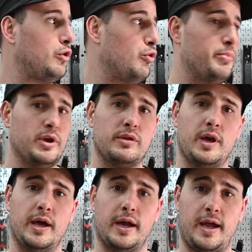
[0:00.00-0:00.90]
hoping
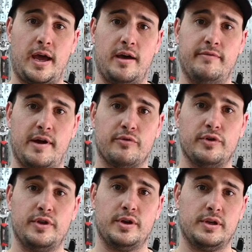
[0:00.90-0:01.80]
that I have
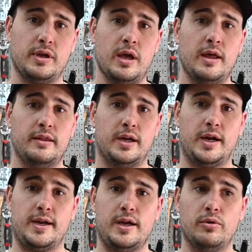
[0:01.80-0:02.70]
everything that I
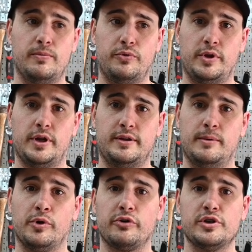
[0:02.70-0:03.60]
need, hopefully that I did
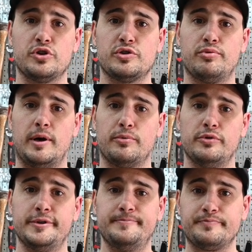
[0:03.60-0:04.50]
my research
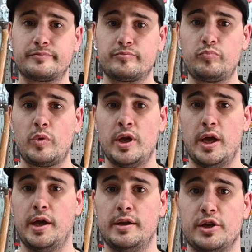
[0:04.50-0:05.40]
properly,
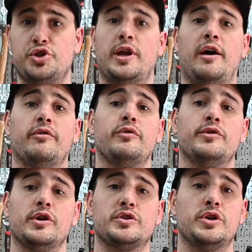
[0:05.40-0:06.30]
and I should have
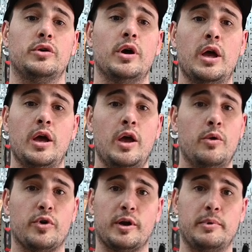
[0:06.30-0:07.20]
everything. So
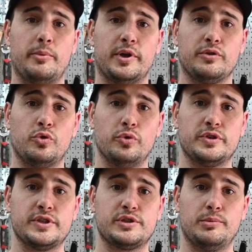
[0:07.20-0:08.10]
we're going to be able to get the cooling
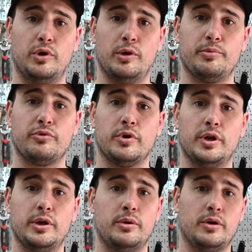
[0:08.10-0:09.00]
system all up and
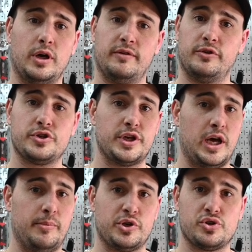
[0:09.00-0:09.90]
running, uh, flush it
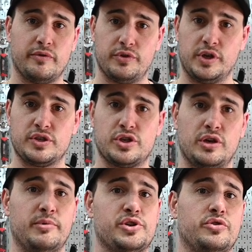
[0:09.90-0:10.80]
out, make sure everything's
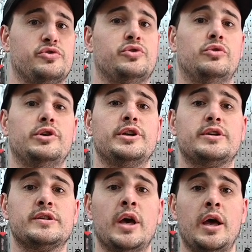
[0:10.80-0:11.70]
good, make sure there's no
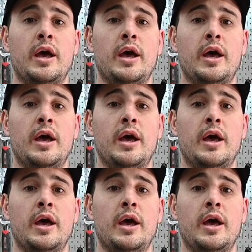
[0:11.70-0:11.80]
leaks,